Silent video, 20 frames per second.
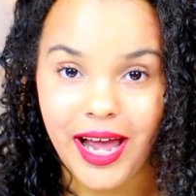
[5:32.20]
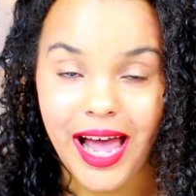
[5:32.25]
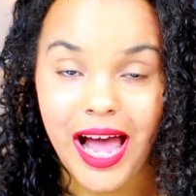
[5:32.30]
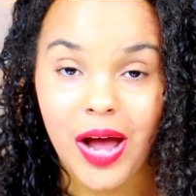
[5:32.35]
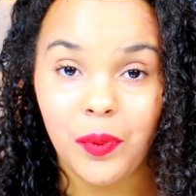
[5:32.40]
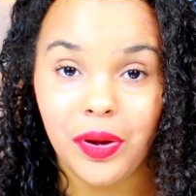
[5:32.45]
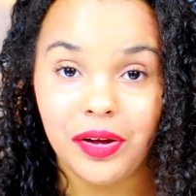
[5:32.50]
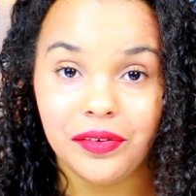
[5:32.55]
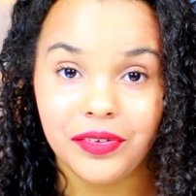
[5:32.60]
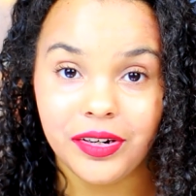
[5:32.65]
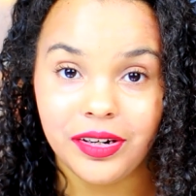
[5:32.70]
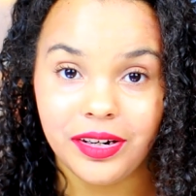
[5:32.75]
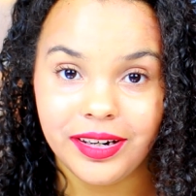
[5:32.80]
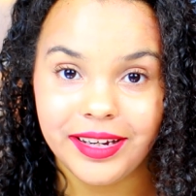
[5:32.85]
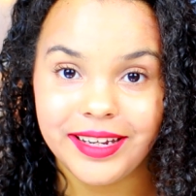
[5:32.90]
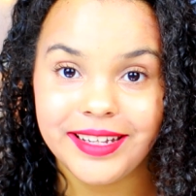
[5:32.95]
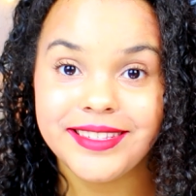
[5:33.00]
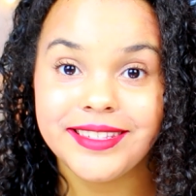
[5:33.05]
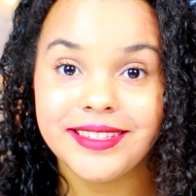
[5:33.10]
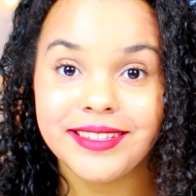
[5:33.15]
However,
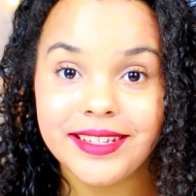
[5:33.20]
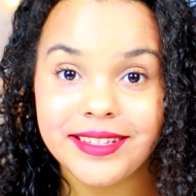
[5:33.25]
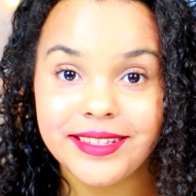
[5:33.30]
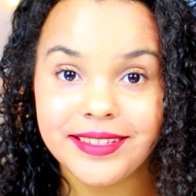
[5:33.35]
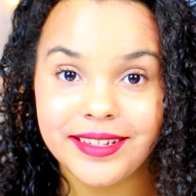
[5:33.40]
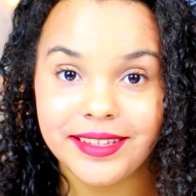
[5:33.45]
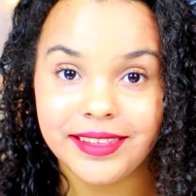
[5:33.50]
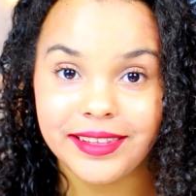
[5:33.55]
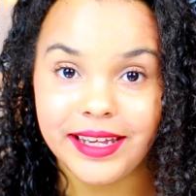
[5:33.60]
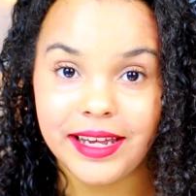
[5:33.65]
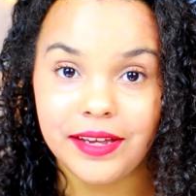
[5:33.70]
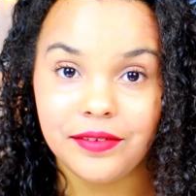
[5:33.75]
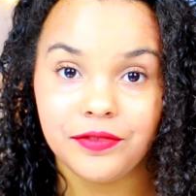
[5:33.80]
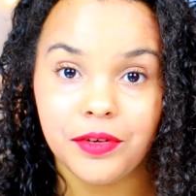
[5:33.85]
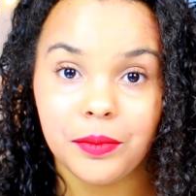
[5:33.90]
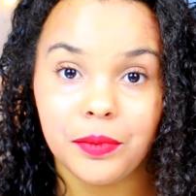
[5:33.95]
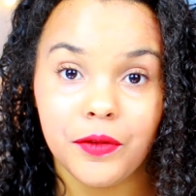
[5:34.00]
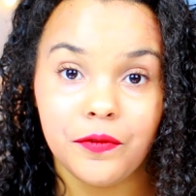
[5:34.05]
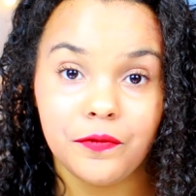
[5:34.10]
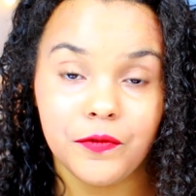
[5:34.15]
consistently,
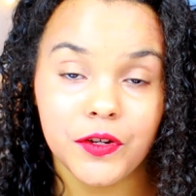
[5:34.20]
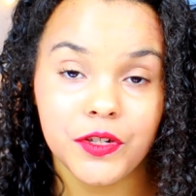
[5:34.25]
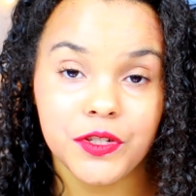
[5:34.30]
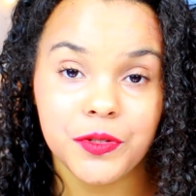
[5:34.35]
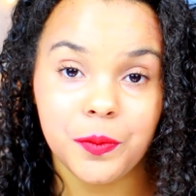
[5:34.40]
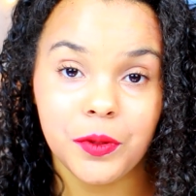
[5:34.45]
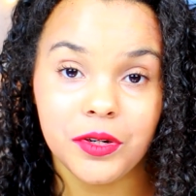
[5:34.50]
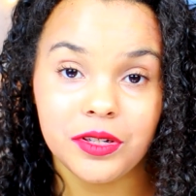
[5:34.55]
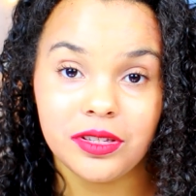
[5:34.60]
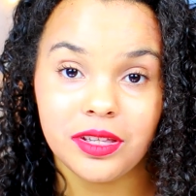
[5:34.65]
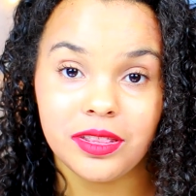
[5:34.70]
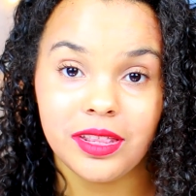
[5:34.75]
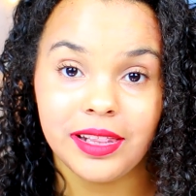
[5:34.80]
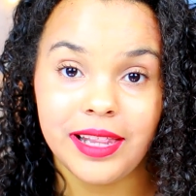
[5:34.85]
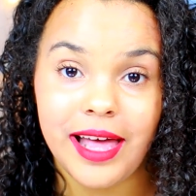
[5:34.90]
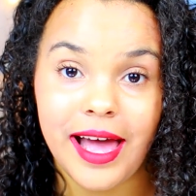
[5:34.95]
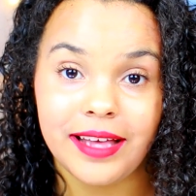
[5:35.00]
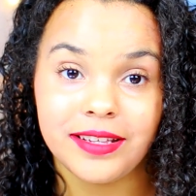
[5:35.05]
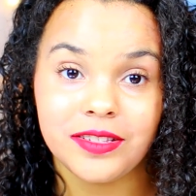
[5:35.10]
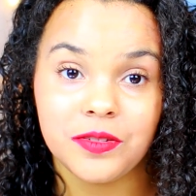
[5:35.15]
from the first book to the
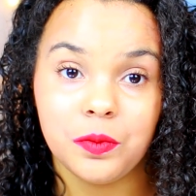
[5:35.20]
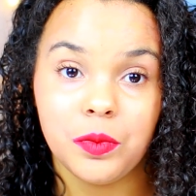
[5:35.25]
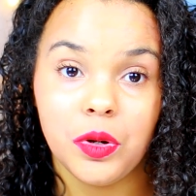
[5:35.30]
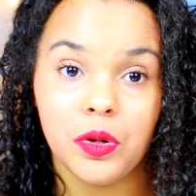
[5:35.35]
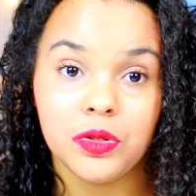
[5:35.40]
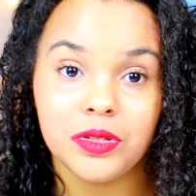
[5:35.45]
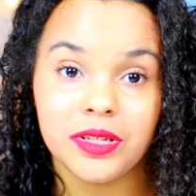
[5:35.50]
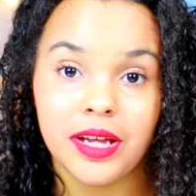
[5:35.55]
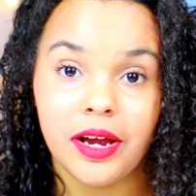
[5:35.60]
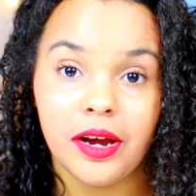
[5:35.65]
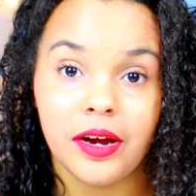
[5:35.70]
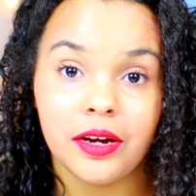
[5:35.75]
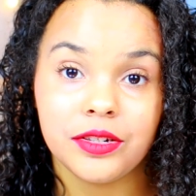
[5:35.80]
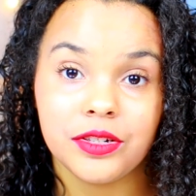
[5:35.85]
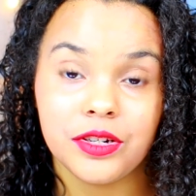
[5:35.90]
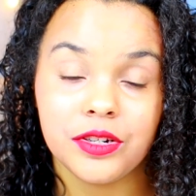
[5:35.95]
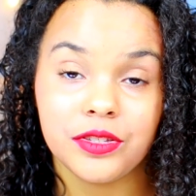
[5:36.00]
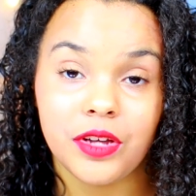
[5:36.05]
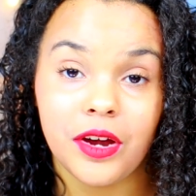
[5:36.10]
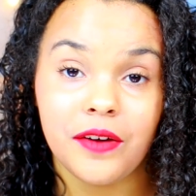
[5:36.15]
last, most
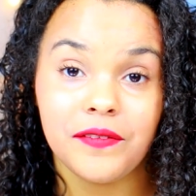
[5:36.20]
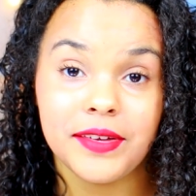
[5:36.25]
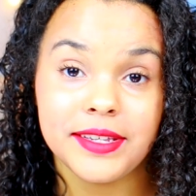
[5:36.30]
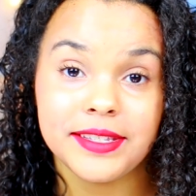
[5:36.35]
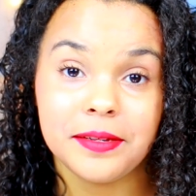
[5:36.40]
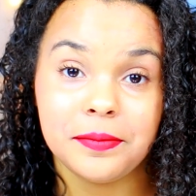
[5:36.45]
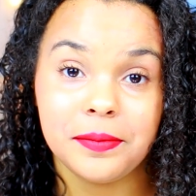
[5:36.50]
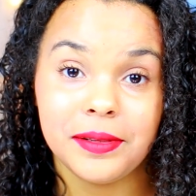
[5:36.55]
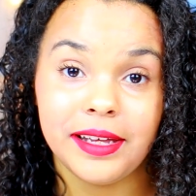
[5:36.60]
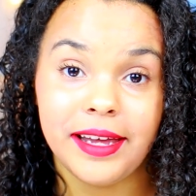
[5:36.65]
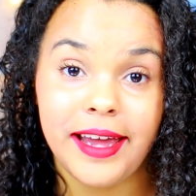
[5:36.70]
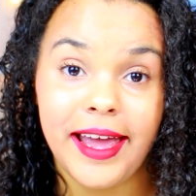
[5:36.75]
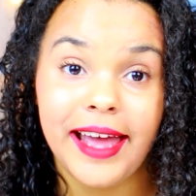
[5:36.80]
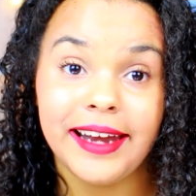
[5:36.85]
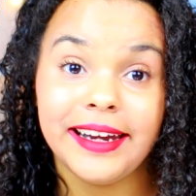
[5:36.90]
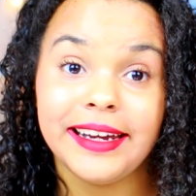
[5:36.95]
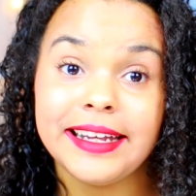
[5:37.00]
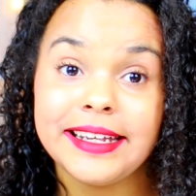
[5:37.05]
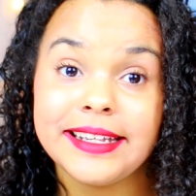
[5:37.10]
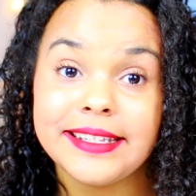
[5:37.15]
characters are visibly and
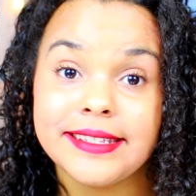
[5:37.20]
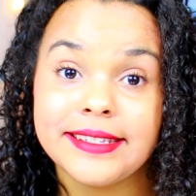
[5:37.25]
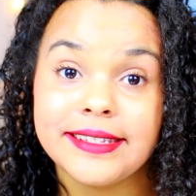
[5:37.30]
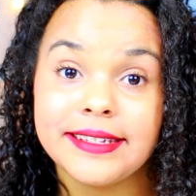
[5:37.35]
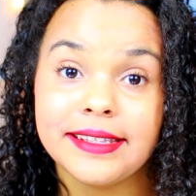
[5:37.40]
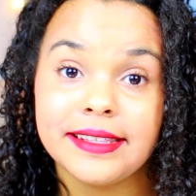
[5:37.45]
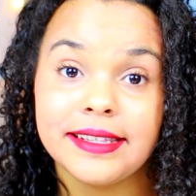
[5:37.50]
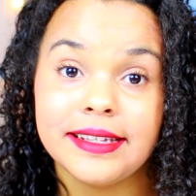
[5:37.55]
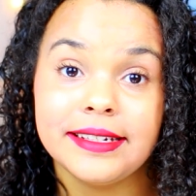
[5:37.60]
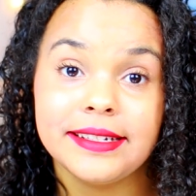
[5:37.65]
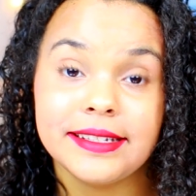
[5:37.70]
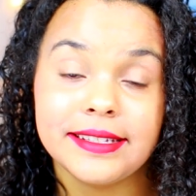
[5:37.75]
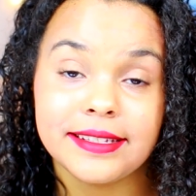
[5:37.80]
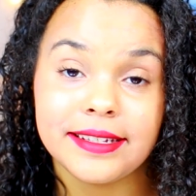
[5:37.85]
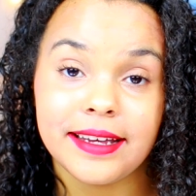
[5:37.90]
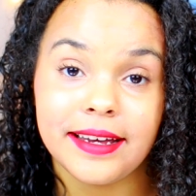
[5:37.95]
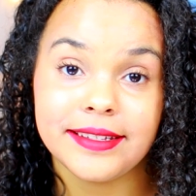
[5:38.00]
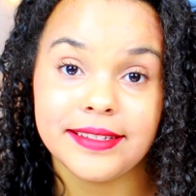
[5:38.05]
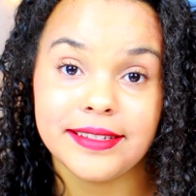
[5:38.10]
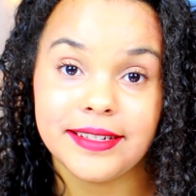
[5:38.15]
instantly
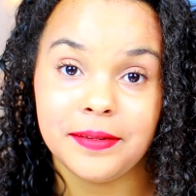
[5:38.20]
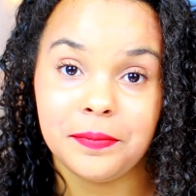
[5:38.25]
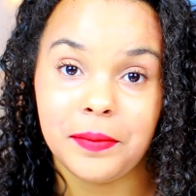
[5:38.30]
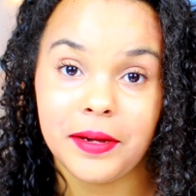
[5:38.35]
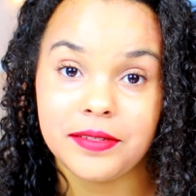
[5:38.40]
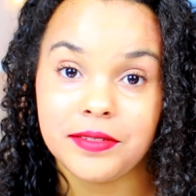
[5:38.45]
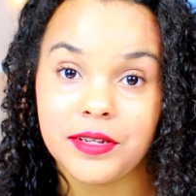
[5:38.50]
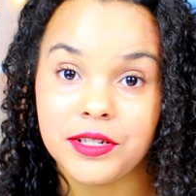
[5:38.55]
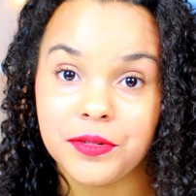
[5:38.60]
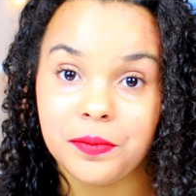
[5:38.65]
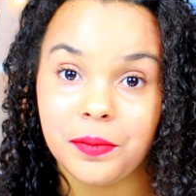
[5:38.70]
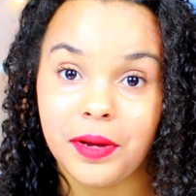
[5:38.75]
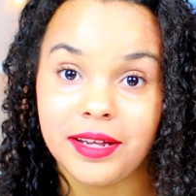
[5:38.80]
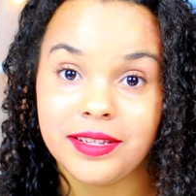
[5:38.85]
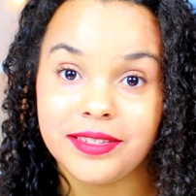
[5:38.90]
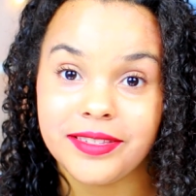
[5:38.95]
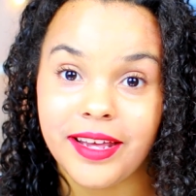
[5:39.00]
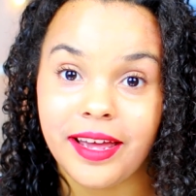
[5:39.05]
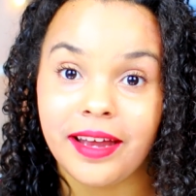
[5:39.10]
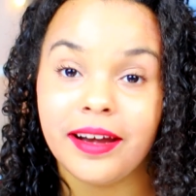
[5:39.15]
disgusted by such a
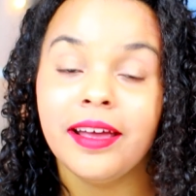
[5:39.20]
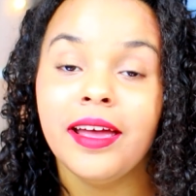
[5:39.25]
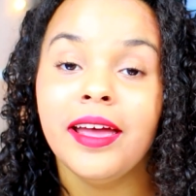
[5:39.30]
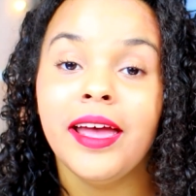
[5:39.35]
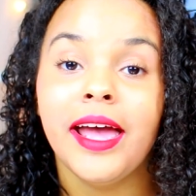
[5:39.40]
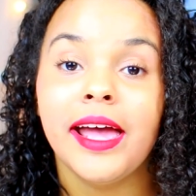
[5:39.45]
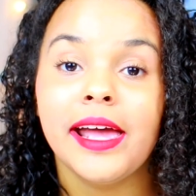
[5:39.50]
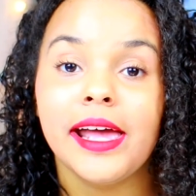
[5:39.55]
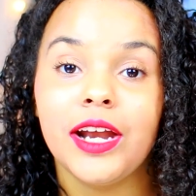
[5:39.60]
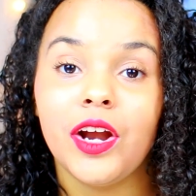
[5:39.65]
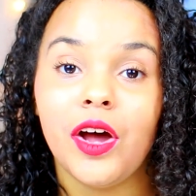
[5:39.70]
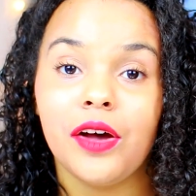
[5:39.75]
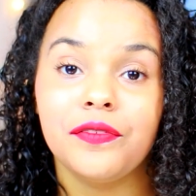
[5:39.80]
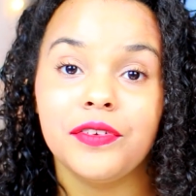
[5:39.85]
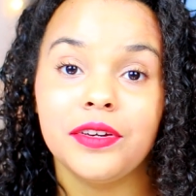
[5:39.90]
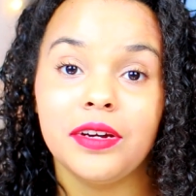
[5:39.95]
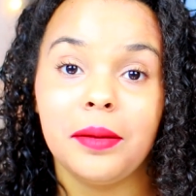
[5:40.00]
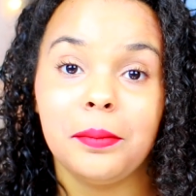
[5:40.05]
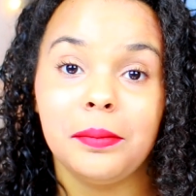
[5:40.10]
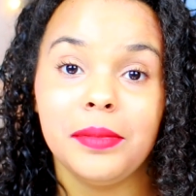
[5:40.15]
mindset, and
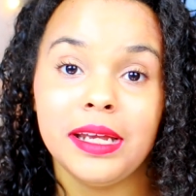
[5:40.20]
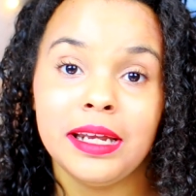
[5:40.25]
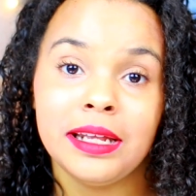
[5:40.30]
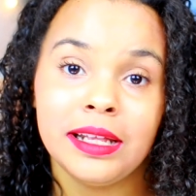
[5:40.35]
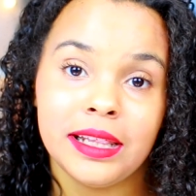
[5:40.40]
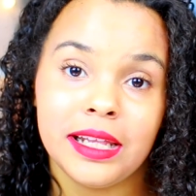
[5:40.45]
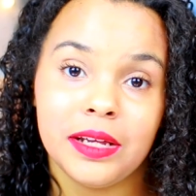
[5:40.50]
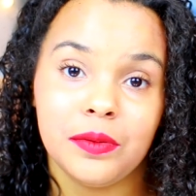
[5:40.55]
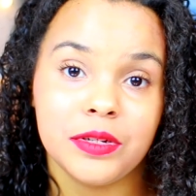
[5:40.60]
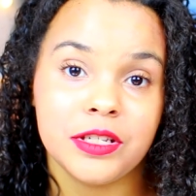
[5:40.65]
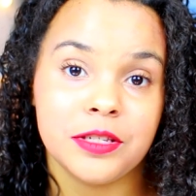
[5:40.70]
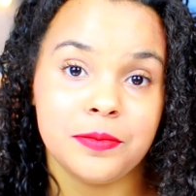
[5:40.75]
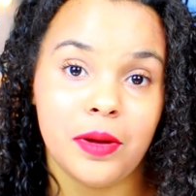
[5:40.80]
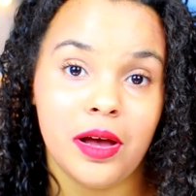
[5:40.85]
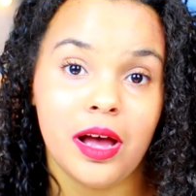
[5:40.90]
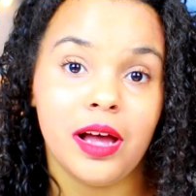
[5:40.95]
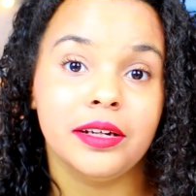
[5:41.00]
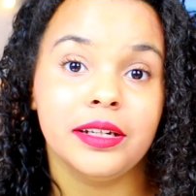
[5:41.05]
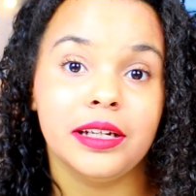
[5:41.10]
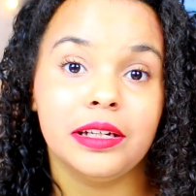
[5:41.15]
often immediately
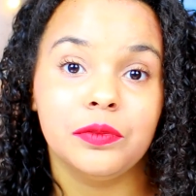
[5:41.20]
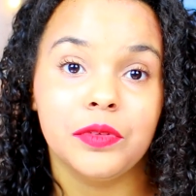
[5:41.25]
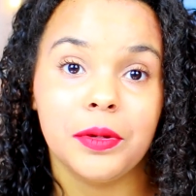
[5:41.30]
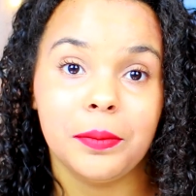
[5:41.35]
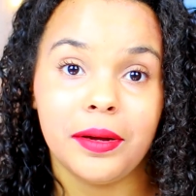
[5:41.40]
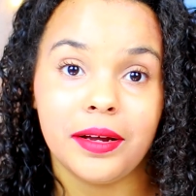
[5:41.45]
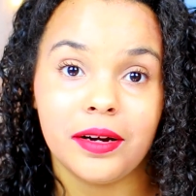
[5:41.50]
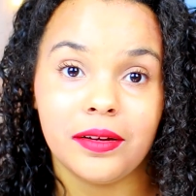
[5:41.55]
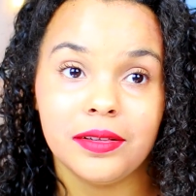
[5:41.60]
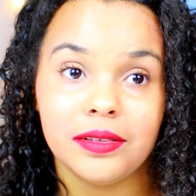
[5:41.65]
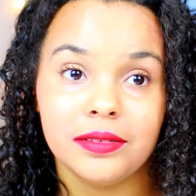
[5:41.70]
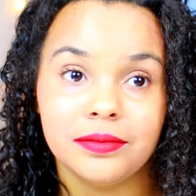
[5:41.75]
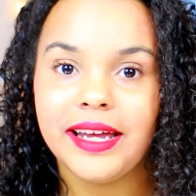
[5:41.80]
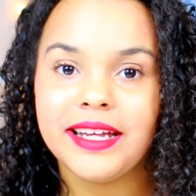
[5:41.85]
respond in rebuttal.